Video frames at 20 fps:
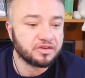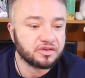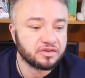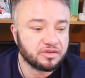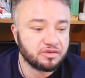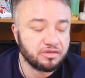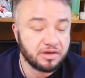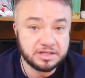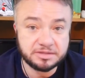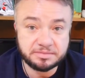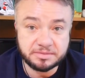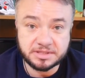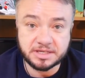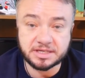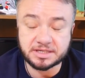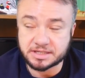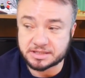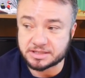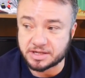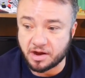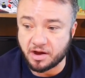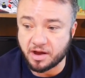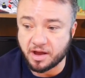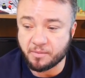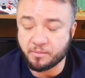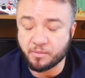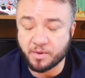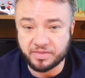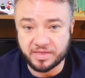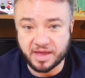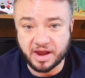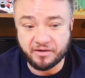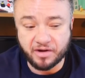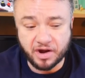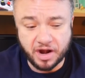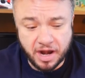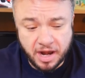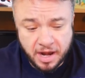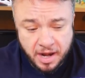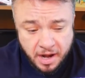Christmas is a time when there are
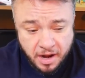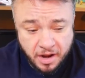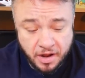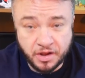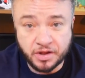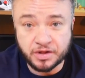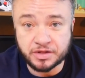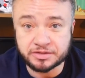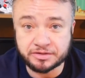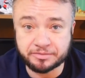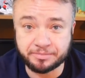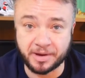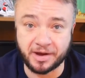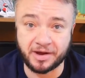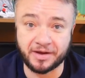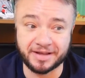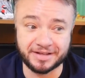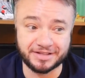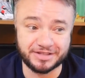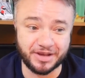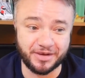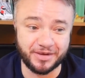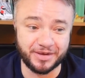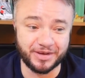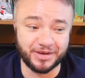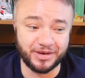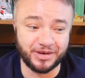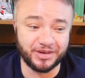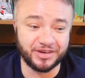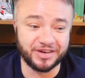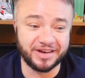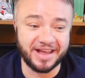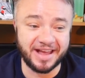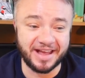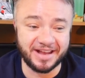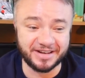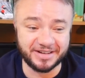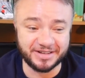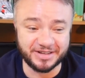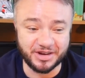loads of parties going on
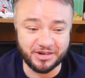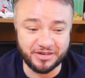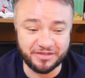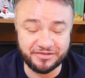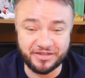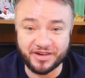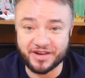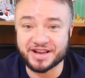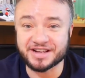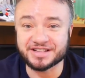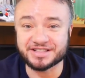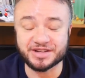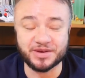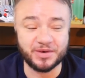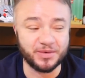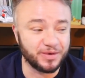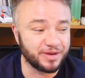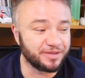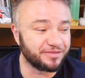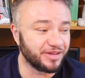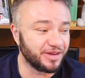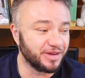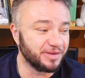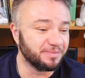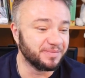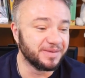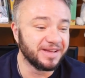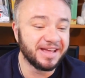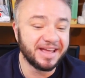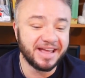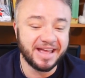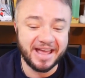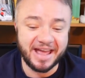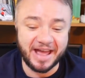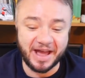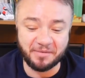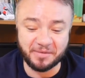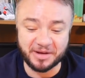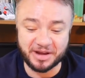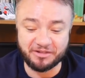and you're invited to all of them.
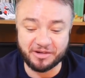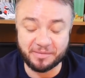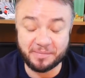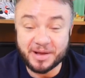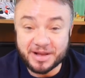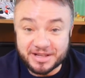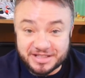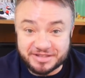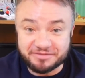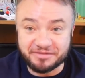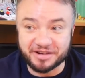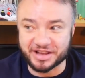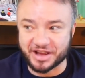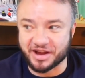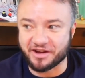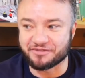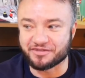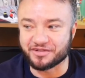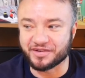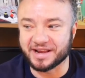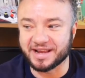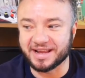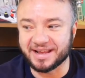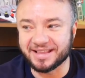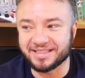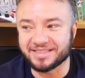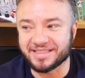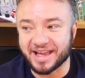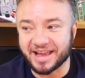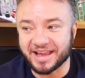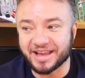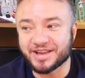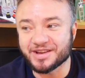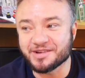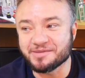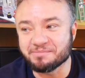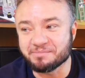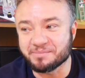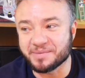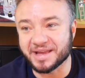And when you're a person in recovery, they
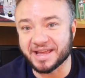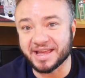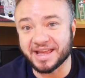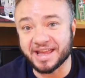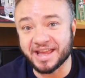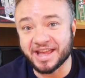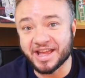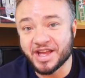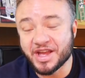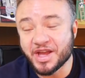can be